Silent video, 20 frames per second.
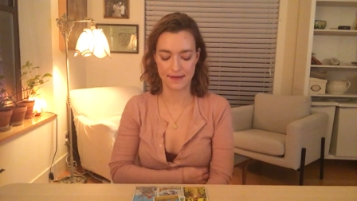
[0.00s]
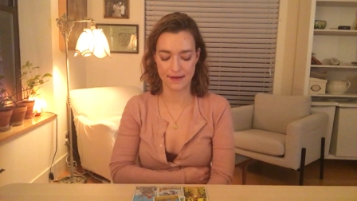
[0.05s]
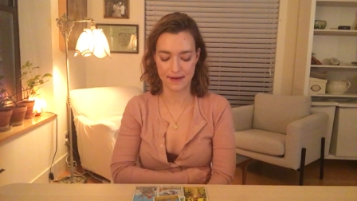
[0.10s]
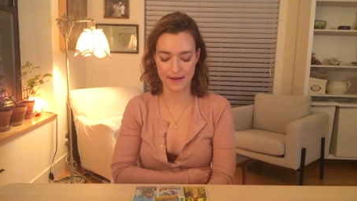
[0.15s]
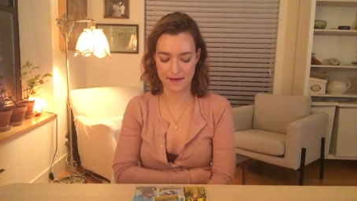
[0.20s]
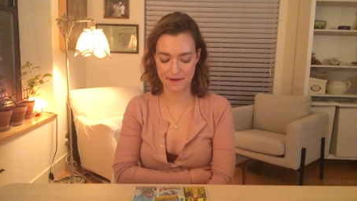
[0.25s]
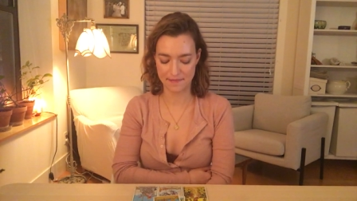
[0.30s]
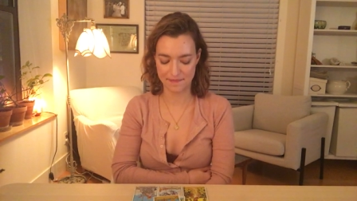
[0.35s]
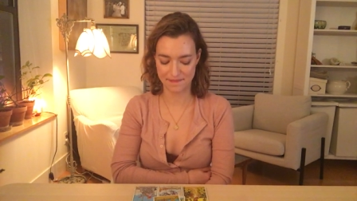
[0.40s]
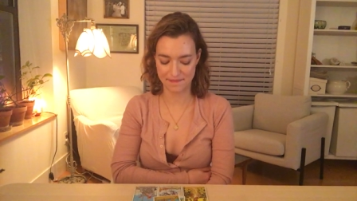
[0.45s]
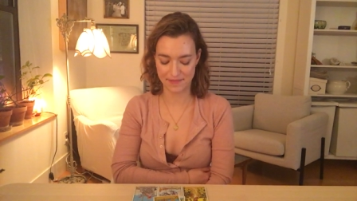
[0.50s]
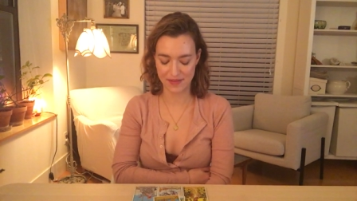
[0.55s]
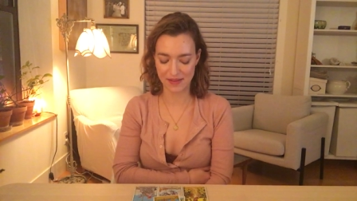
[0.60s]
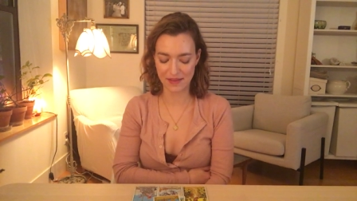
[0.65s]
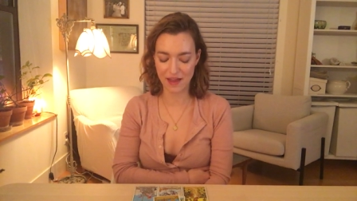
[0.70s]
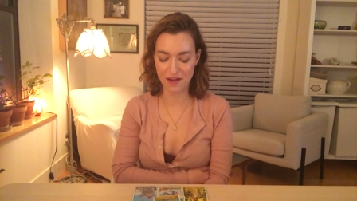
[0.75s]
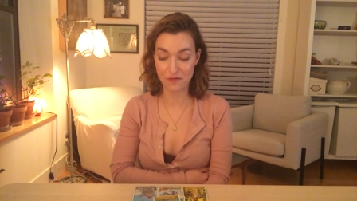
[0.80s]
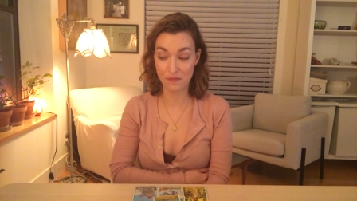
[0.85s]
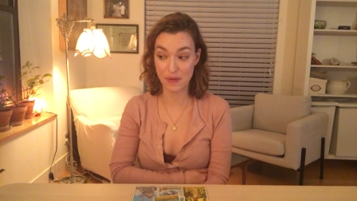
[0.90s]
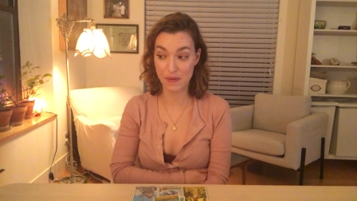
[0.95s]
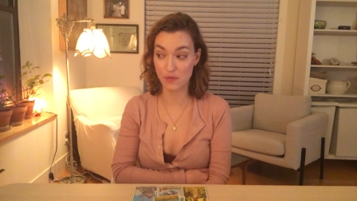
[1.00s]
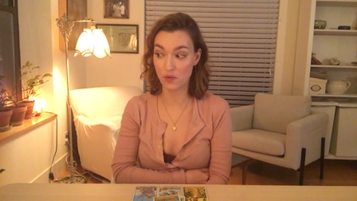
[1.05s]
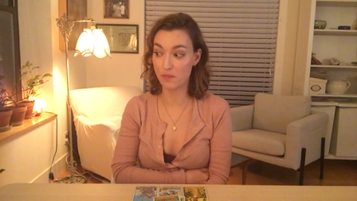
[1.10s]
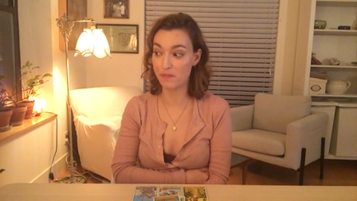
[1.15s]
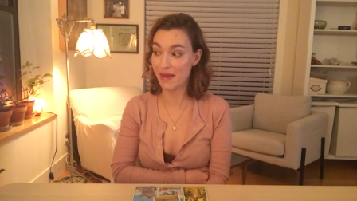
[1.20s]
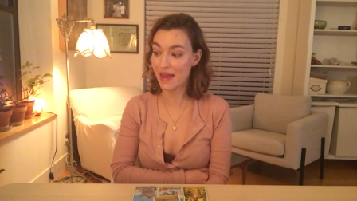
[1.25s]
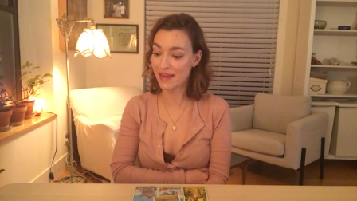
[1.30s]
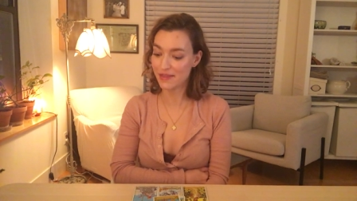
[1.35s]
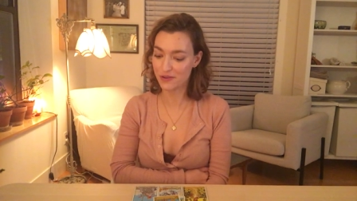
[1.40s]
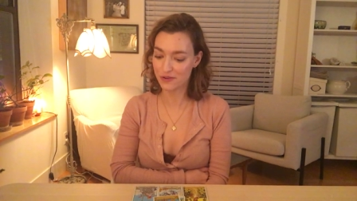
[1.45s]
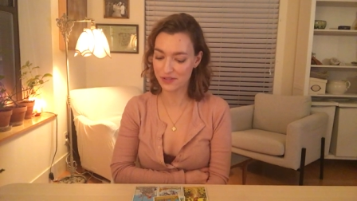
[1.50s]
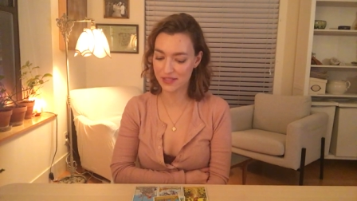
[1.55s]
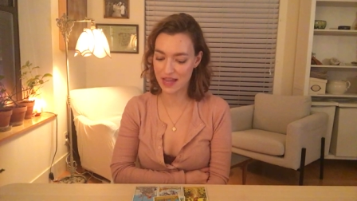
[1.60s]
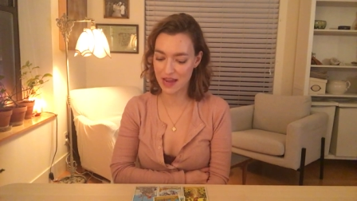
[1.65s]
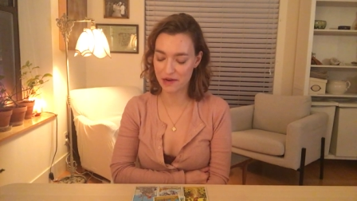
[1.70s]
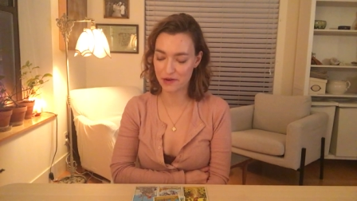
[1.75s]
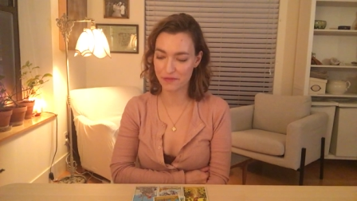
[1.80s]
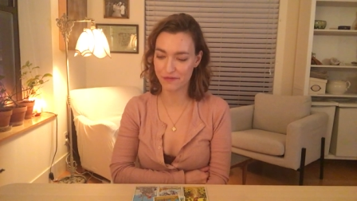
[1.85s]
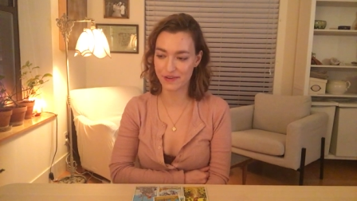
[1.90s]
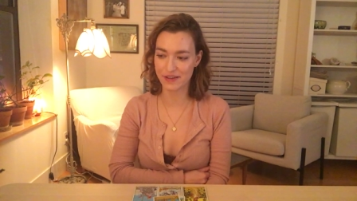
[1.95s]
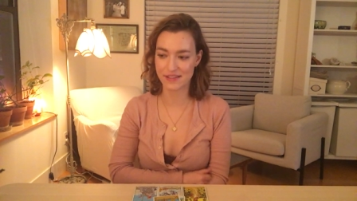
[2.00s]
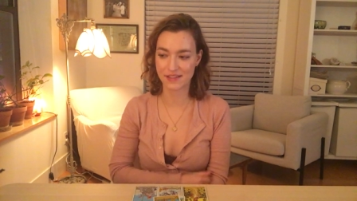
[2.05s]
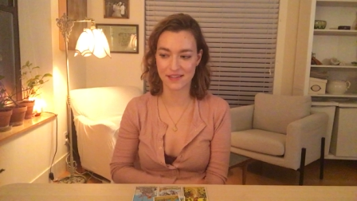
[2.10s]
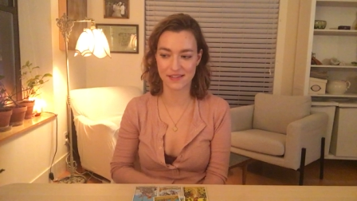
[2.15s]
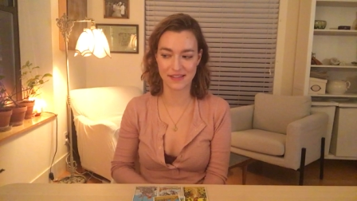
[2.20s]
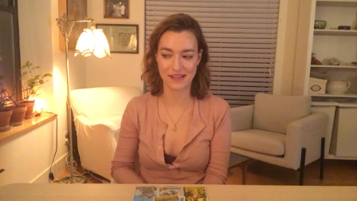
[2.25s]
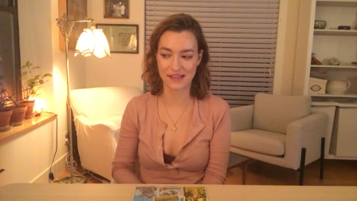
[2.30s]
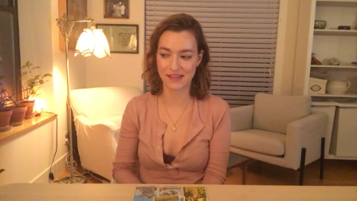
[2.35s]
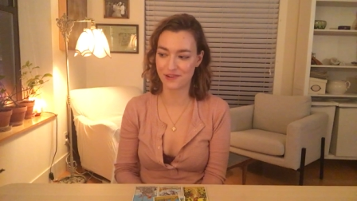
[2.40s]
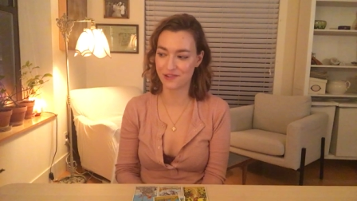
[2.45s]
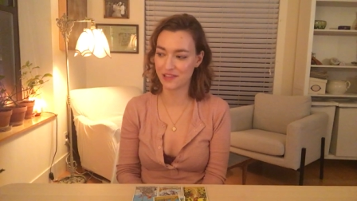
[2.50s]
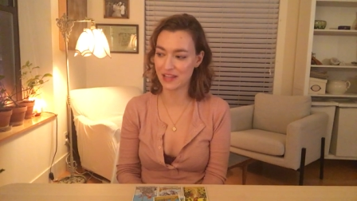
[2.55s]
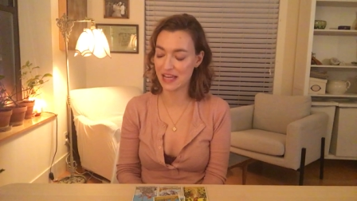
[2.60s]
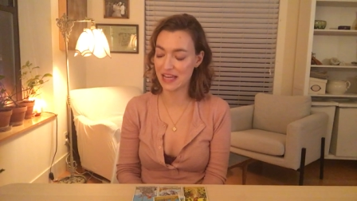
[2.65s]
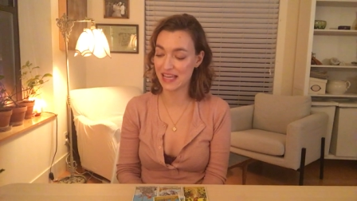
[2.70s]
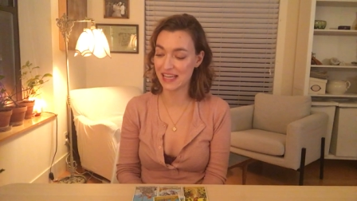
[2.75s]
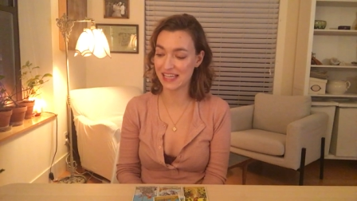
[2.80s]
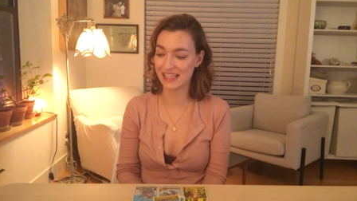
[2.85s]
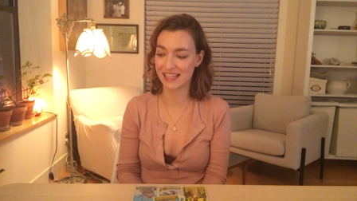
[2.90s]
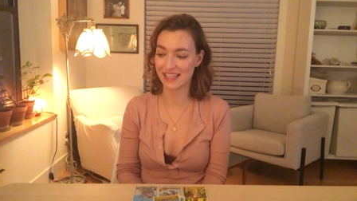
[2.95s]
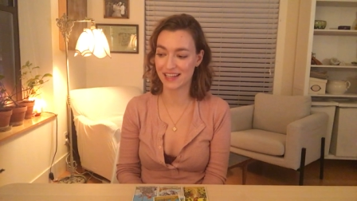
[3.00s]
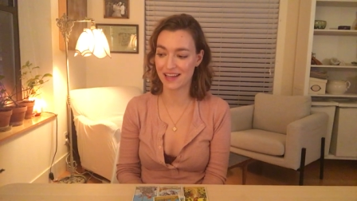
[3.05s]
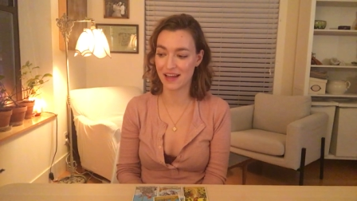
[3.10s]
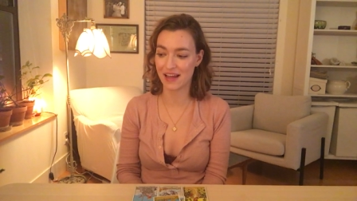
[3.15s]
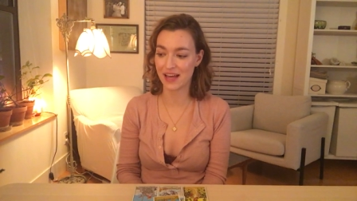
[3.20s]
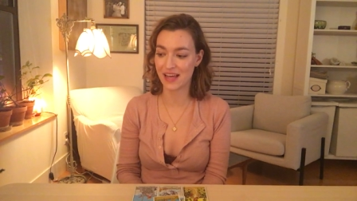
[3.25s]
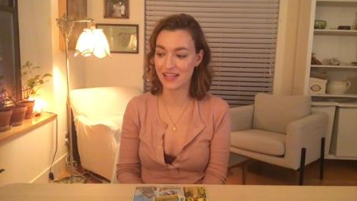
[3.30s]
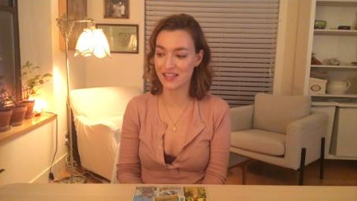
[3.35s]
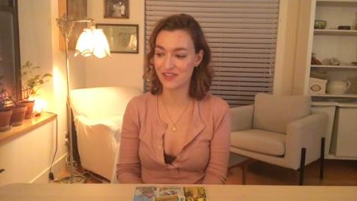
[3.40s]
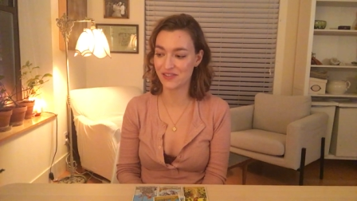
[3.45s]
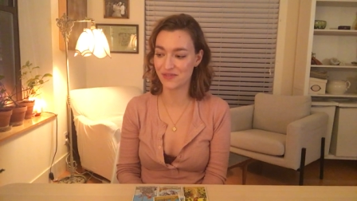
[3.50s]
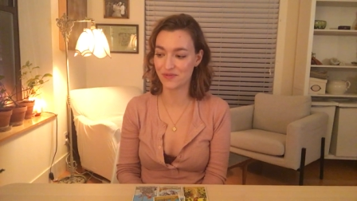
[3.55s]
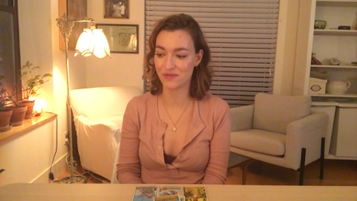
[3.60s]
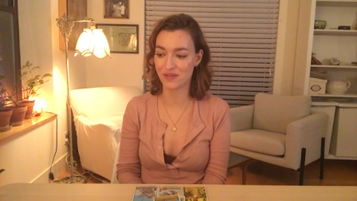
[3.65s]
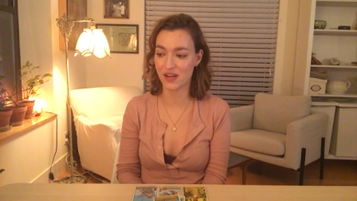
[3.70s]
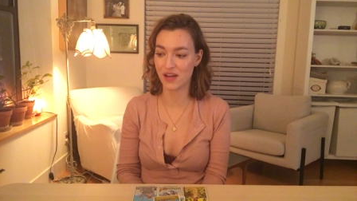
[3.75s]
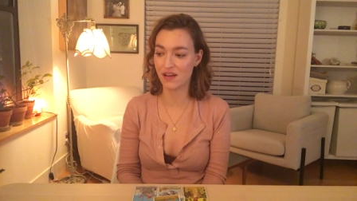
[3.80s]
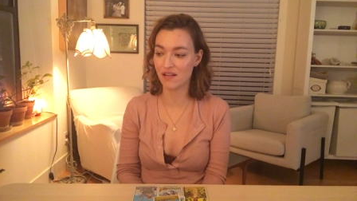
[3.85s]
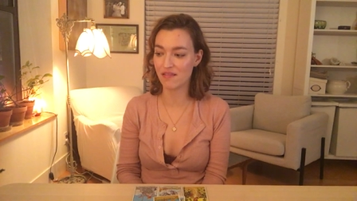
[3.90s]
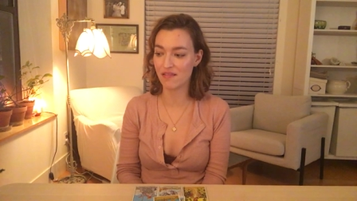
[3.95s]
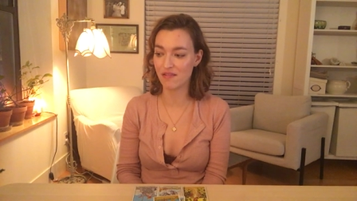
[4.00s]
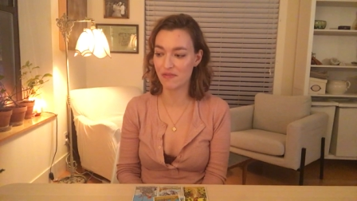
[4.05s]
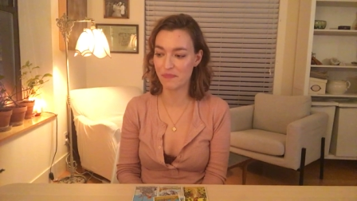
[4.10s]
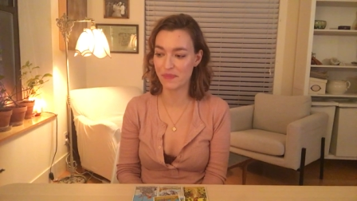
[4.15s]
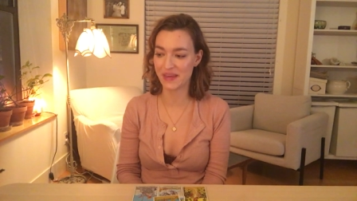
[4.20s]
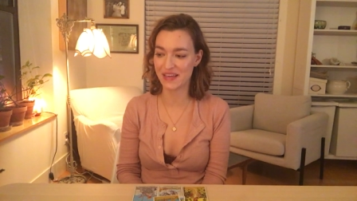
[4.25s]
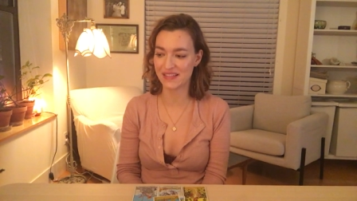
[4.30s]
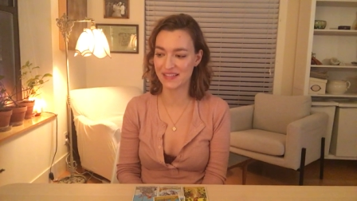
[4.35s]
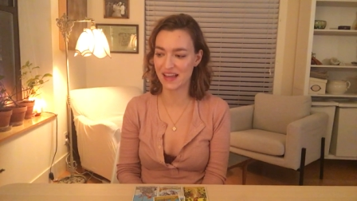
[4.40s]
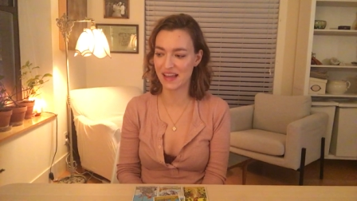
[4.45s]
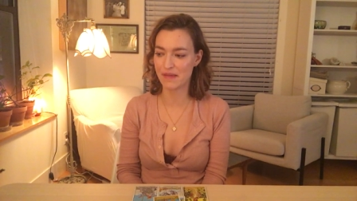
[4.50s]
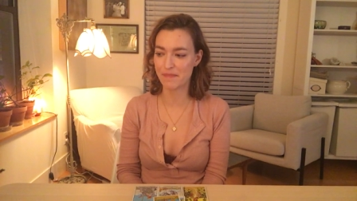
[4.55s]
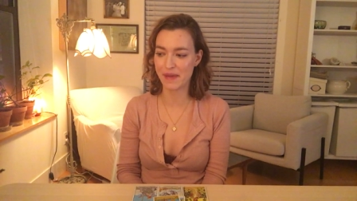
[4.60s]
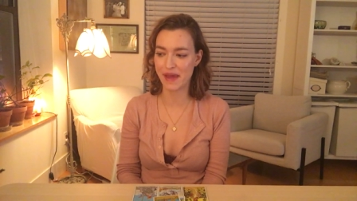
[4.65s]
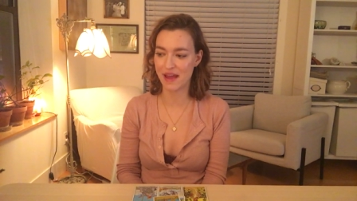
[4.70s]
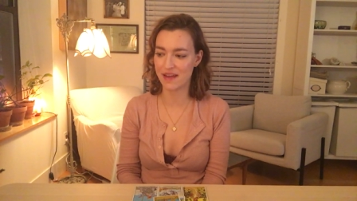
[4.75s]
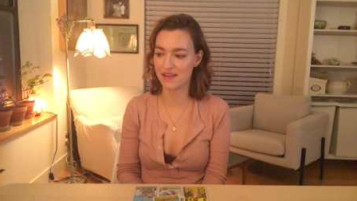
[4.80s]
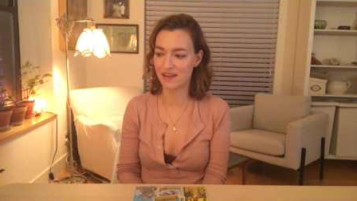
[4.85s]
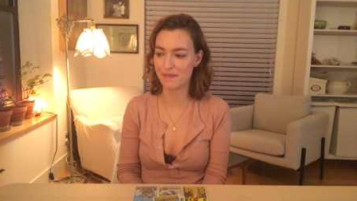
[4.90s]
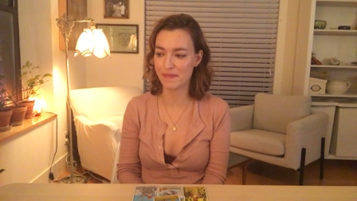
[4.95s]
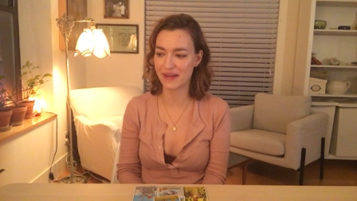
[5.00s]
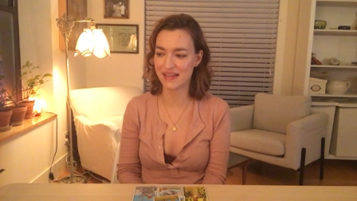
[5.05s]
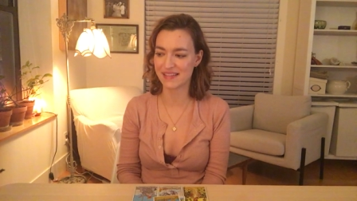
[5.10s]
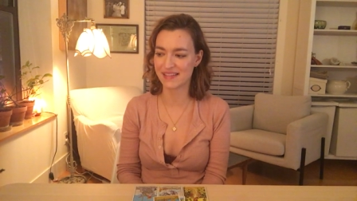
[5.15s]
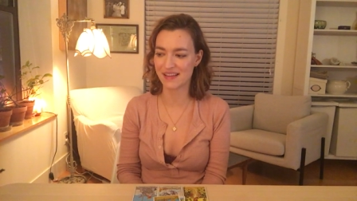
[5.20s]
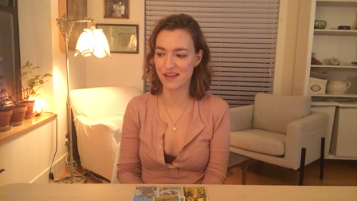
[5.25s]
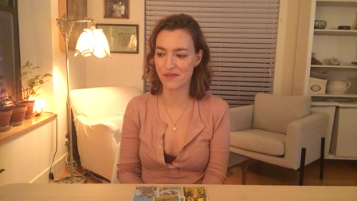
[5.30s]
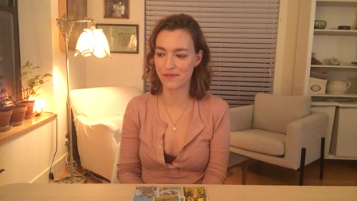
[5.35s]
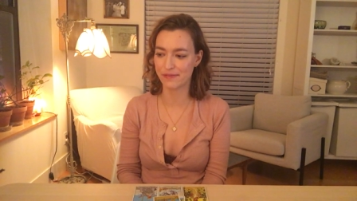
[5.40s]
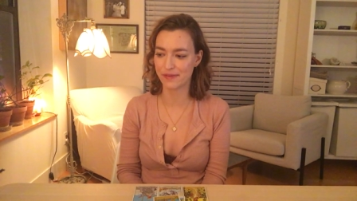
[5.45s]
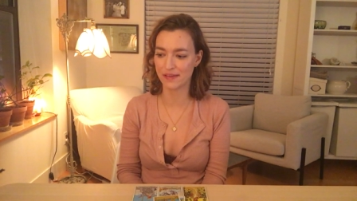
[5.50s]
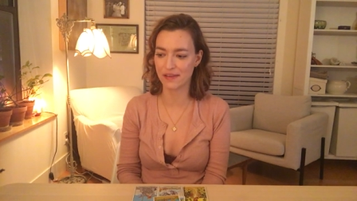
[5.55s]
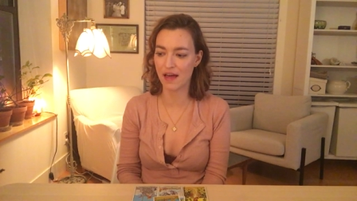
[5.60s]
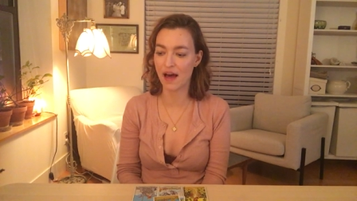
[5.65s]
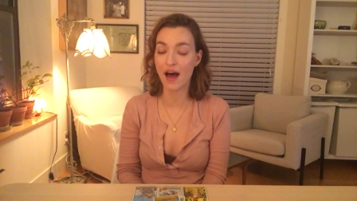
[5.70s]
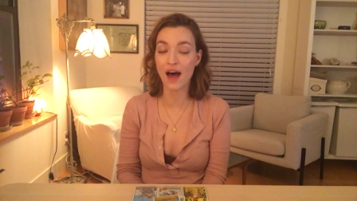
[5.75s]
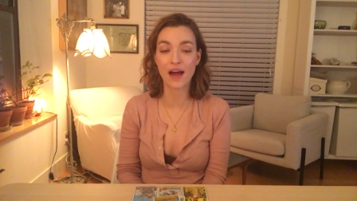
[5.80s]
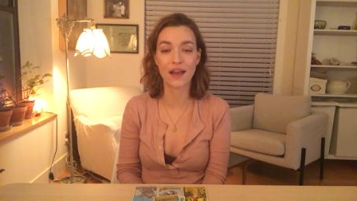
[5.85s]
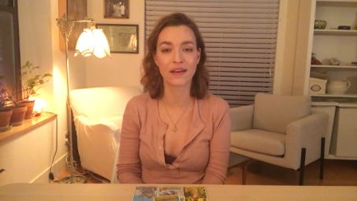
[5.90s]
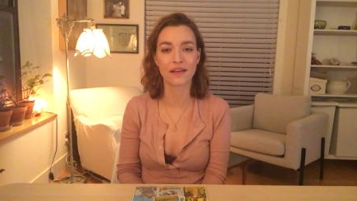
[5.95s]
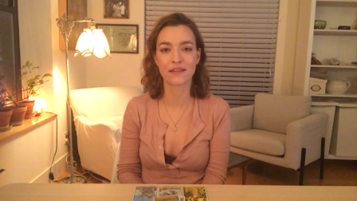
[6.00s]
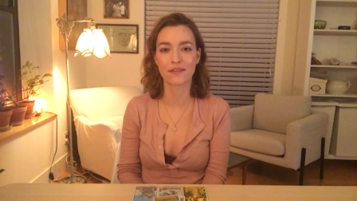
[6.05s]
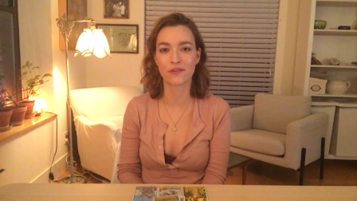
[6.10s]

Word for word: Um, a lot of people make those sacrifices and they're like, I don't know, because I abandoned myself a lot